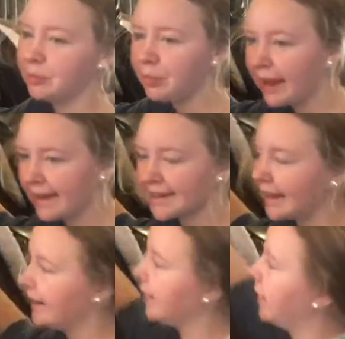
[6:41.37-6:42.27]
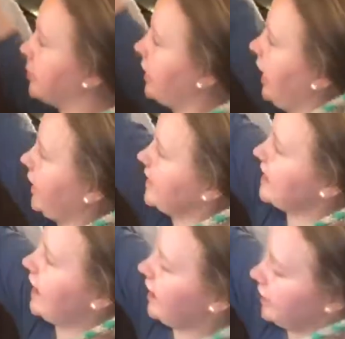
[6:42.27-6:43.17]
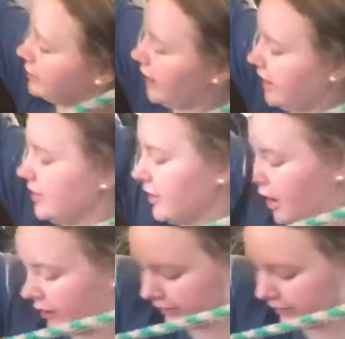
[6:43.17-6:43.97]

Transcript: back tied up, I can take the reins off